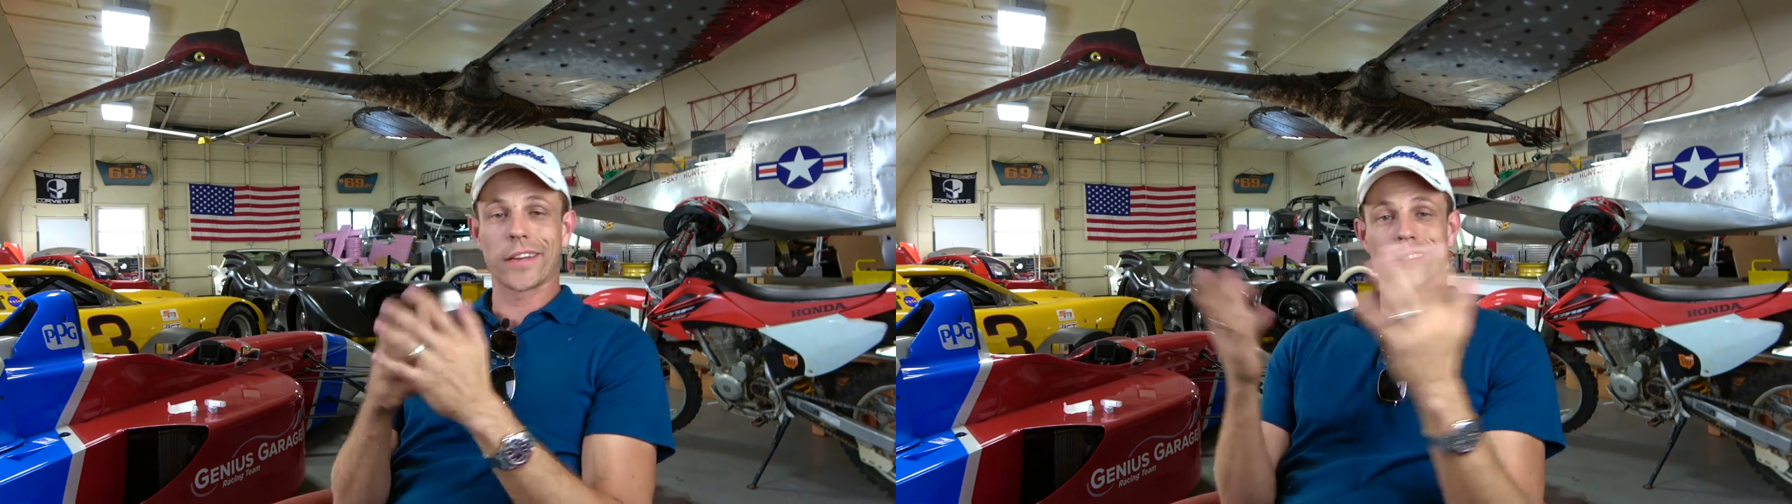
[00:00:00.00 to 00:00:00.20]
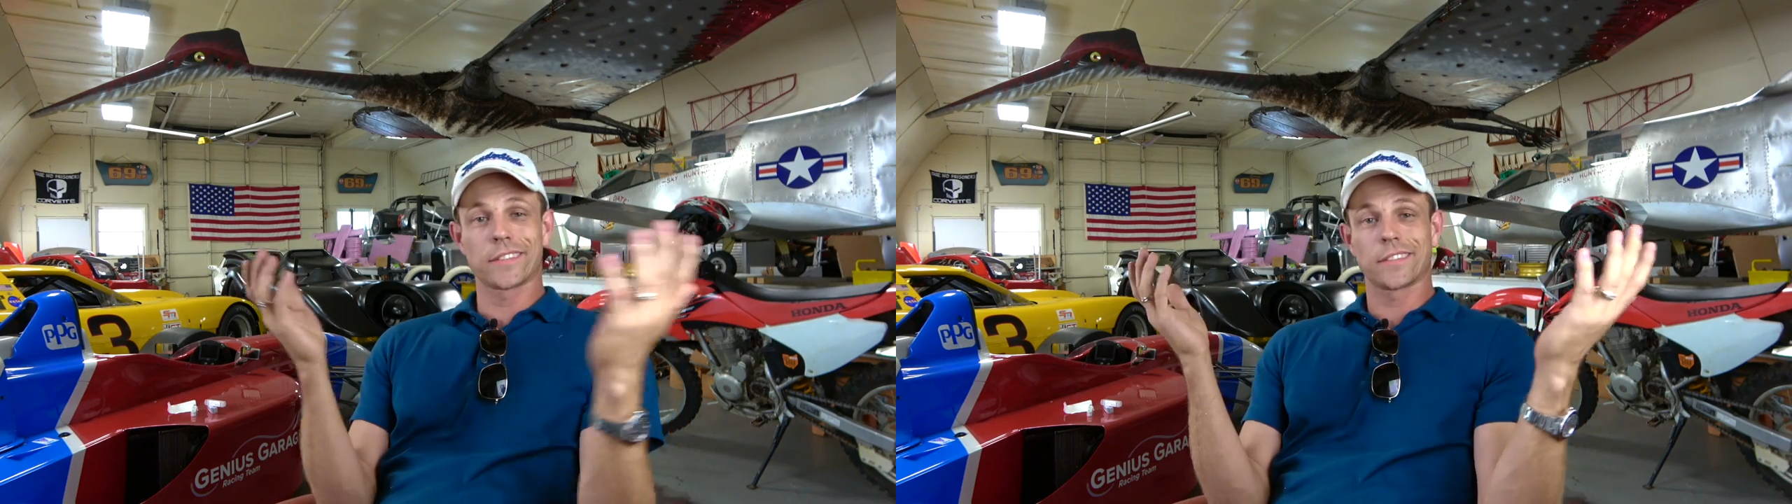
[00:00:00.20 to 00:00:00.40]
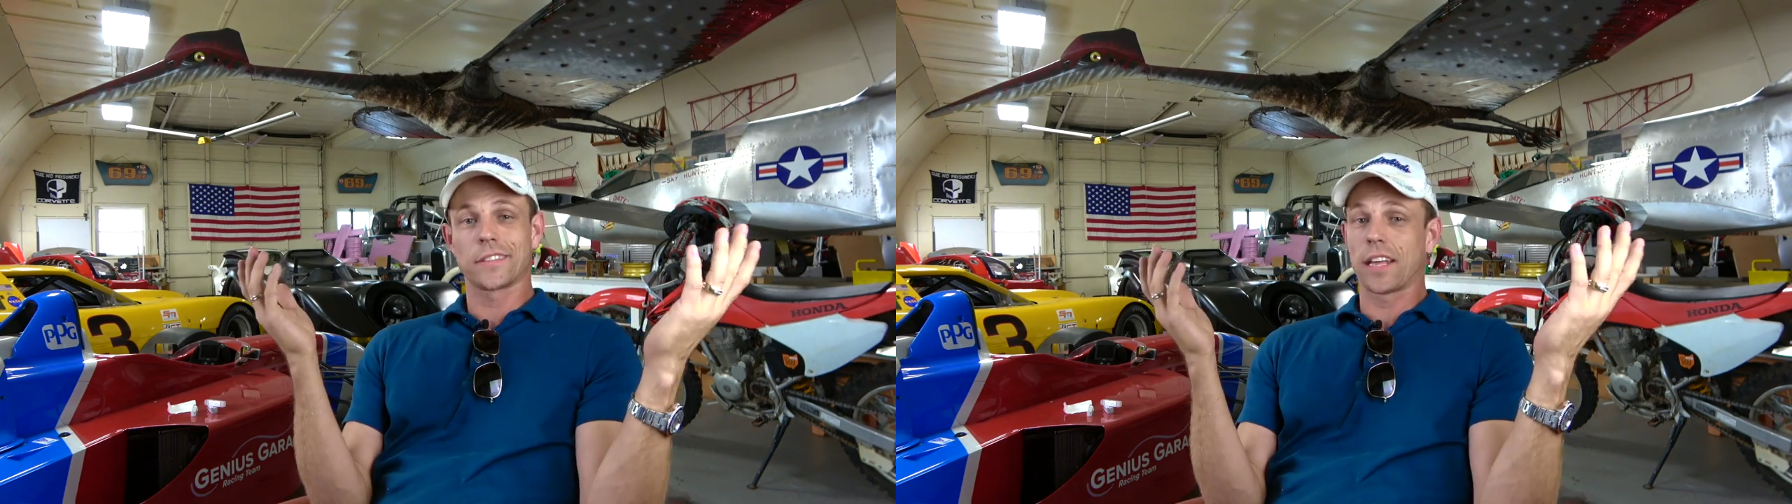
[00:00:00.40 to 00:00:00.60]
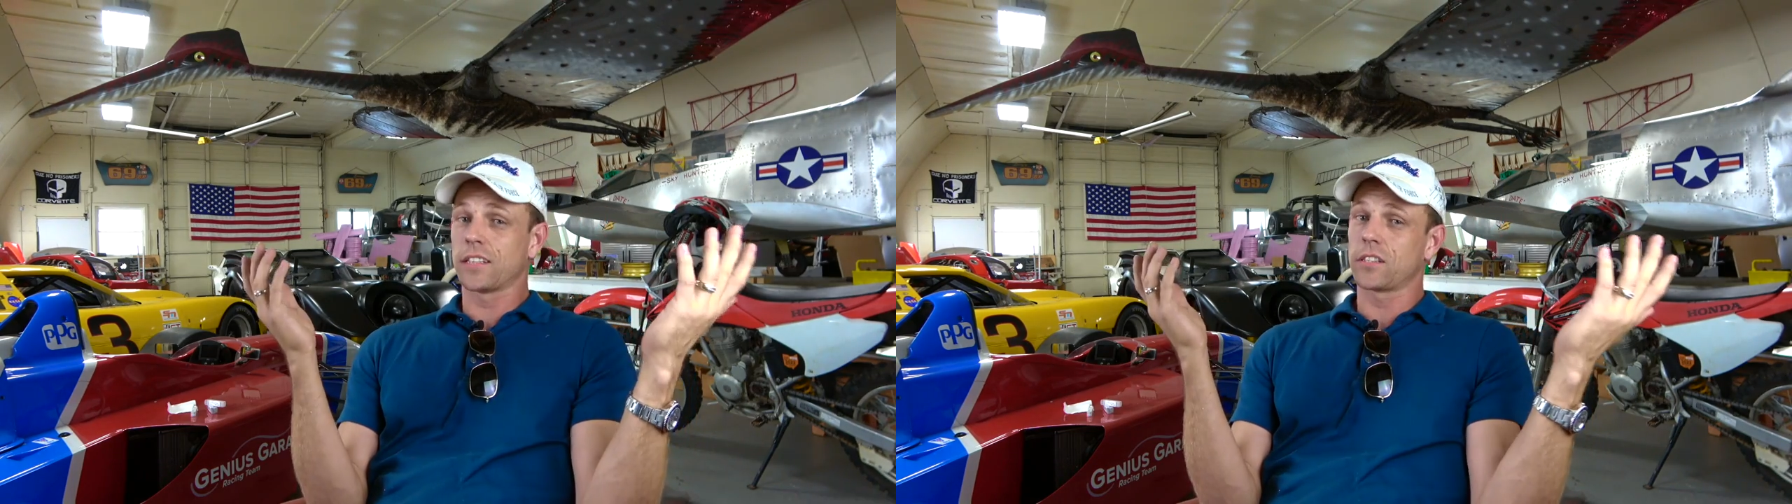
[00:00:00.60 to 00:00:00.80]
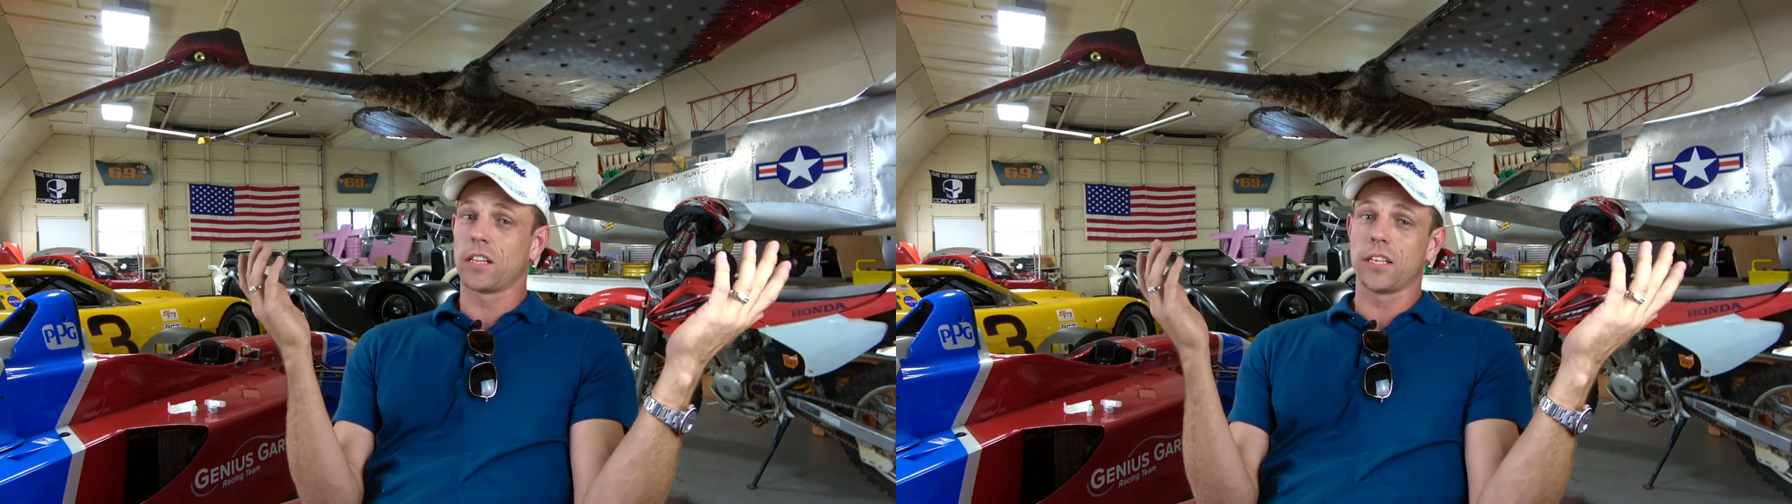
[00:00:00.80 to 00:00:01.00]
guess
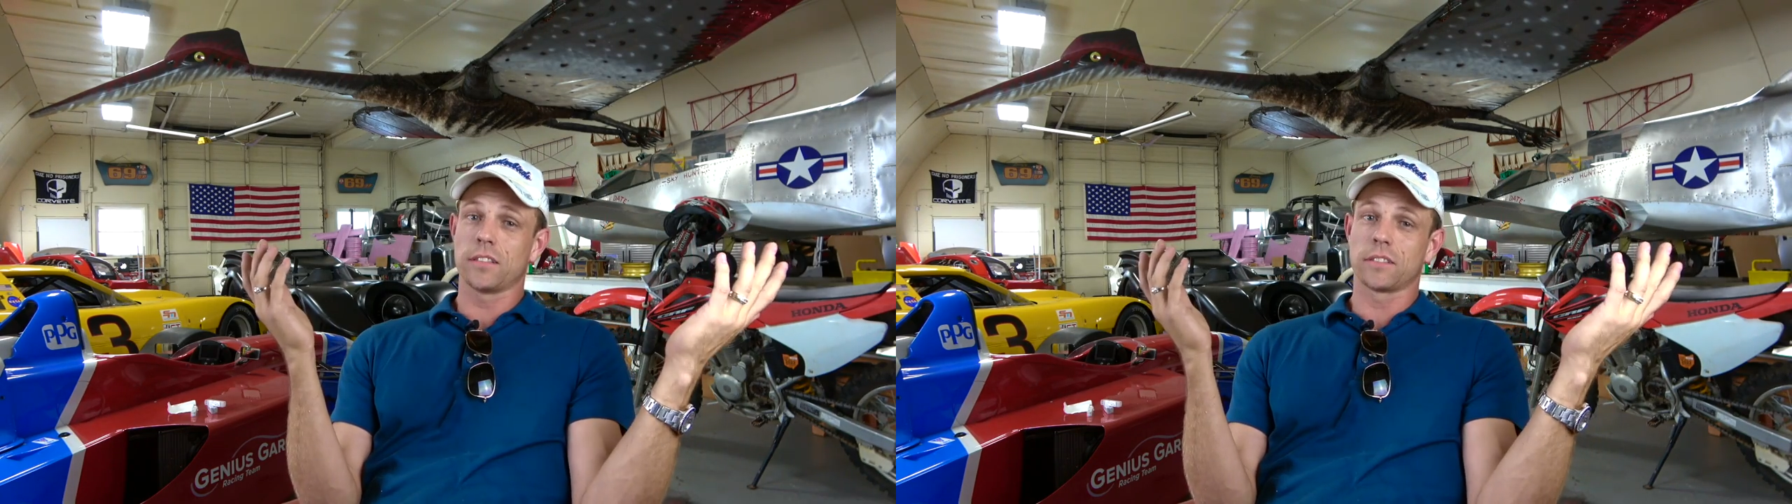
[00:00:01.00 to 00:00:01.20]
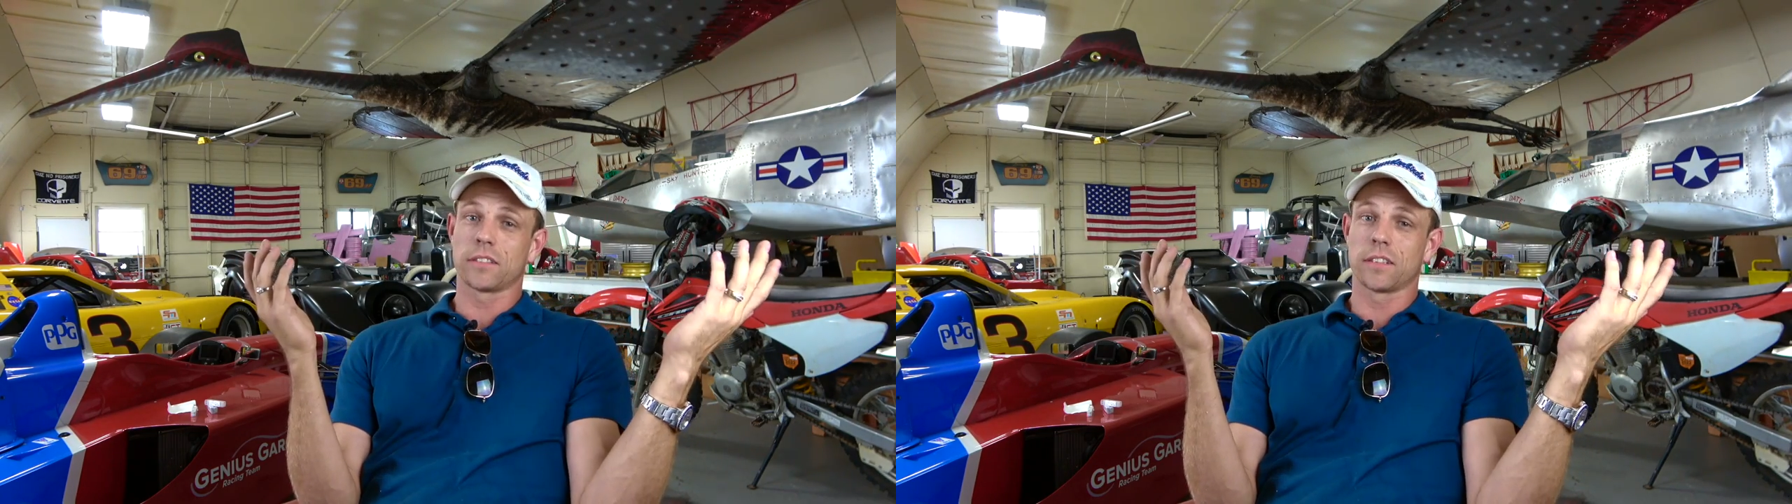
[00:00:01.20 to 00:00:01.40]
thanks, Clint.